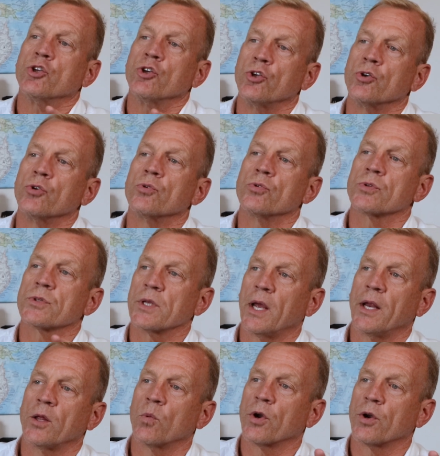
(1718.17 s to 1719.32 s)
to use
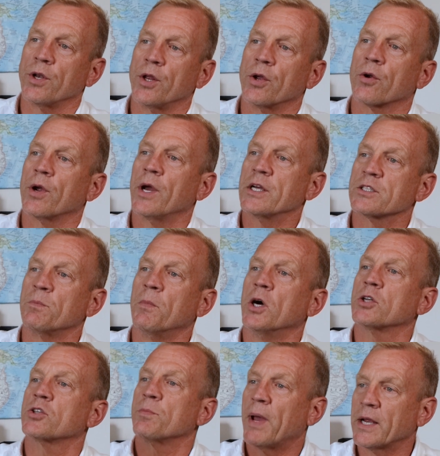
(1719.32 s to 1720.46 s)
anywhere near as
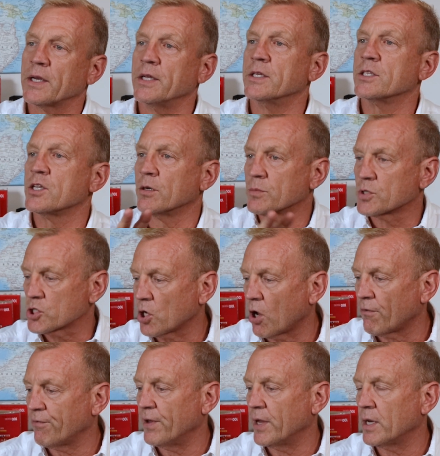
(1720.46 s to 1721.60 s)
much magnesium
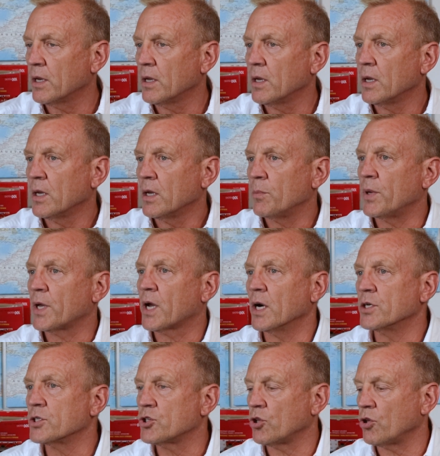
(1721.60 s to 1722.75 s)
sulfate,
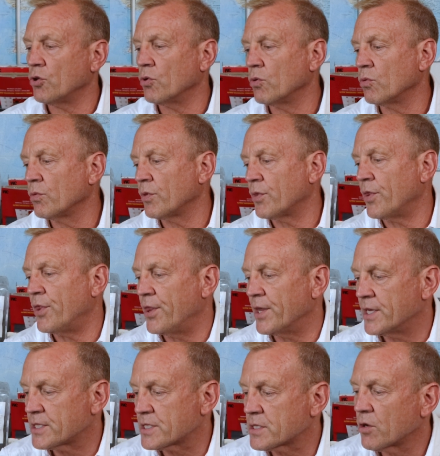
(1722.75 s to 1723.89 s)
because
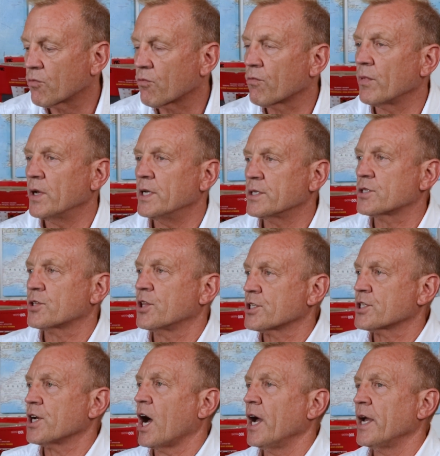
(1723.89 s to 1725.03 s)
this is the
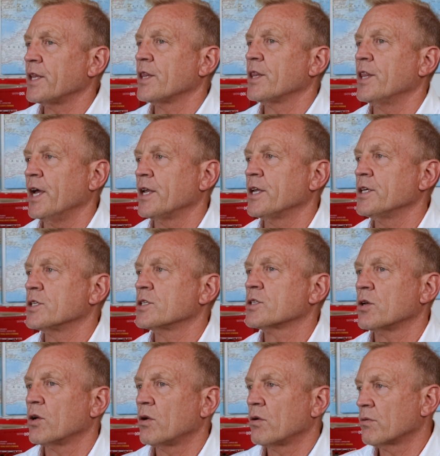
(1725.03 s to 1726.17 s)
tide that
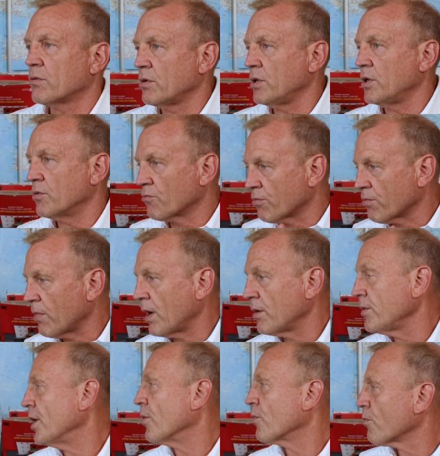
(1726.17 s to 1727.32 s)
is
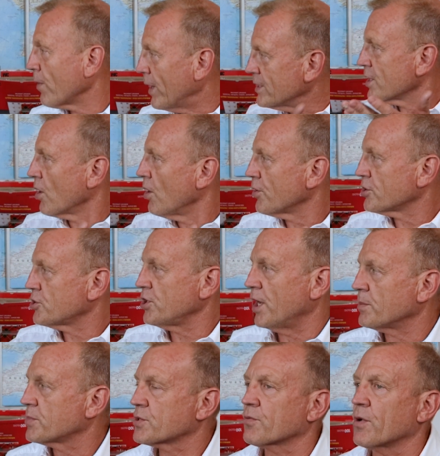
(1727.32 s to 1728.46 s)
raising all the
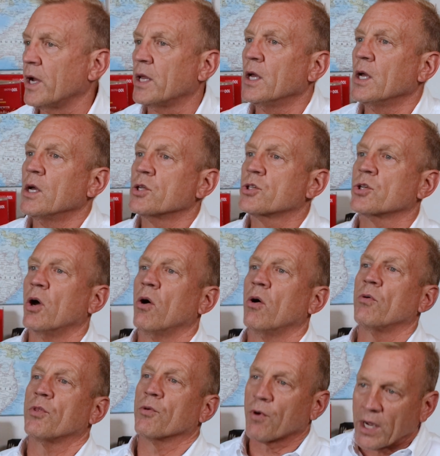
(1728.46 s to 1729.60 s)
ships, right? Yep.
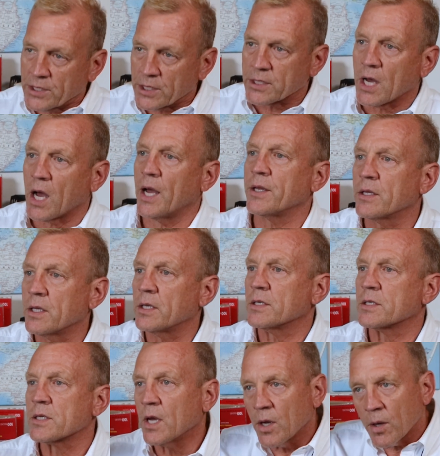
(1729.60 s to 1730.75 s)
So the rising tide that is